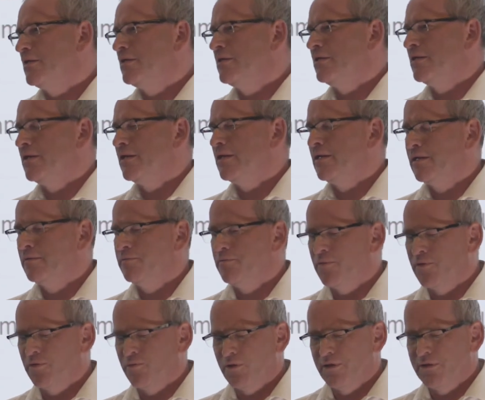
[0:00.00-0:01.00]
in
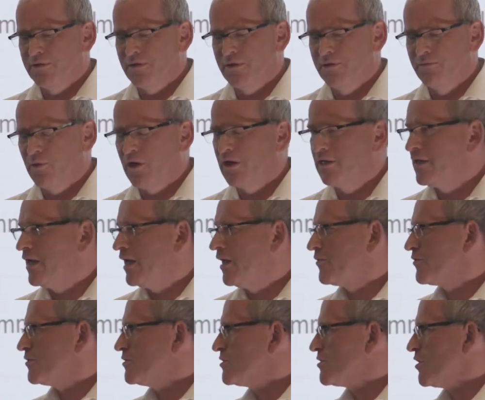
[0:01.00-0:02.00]
wider
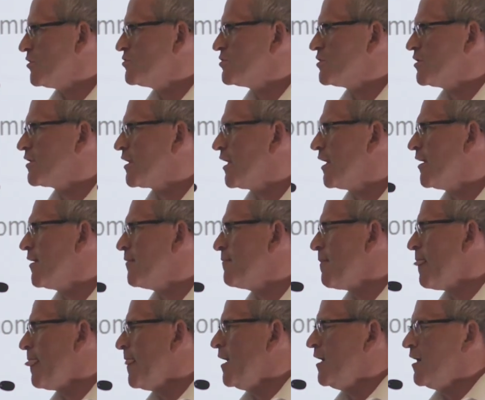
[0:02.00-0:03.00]
health and social care.
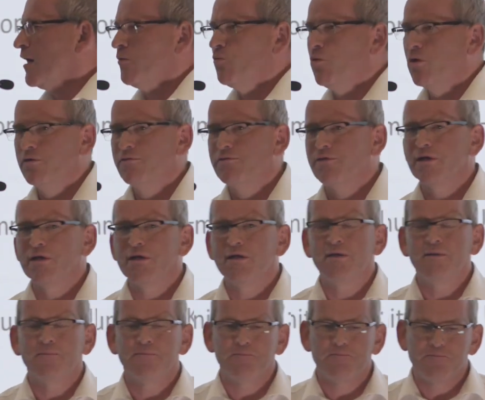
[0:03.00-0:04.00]
And one of
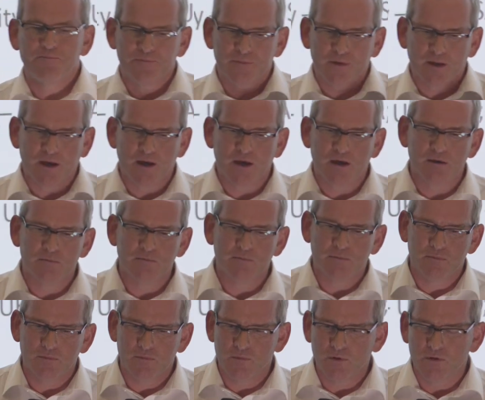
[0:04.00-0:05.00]
the
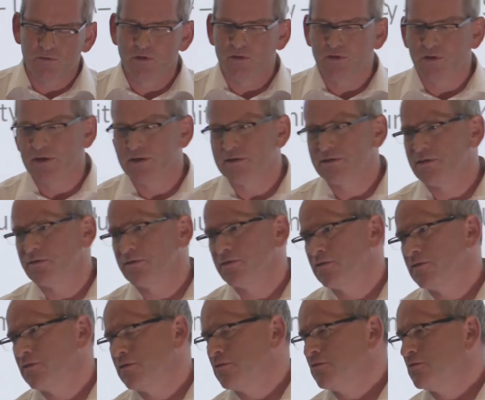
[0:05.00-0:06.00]
things
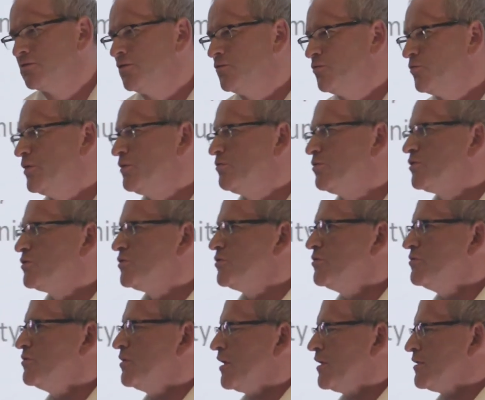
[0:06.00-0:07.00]
that we will
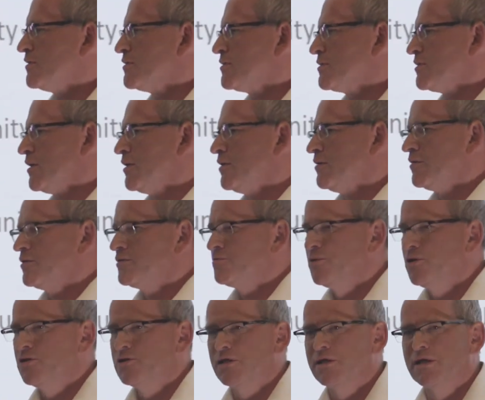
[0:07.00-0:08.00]
do as
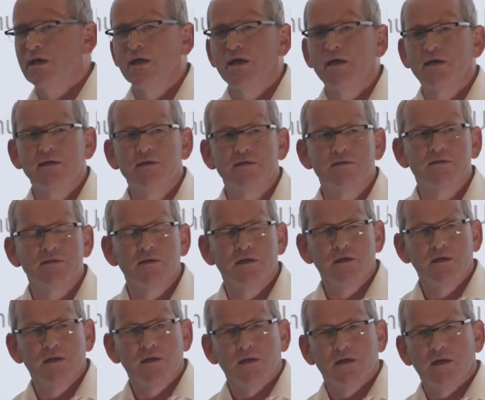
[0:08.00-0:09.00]
Mersey Care is
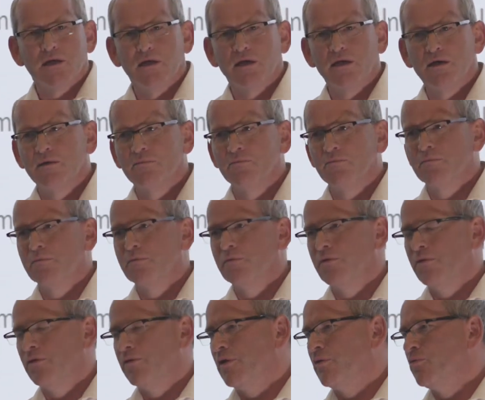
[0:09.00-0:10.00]

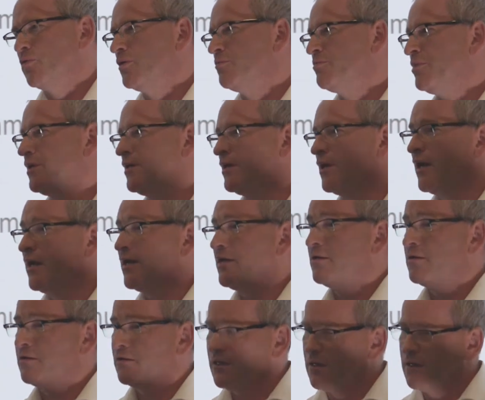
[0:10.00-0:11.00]
there will be
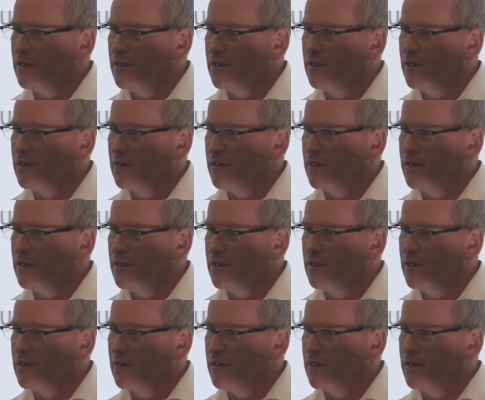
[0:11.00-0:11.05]
a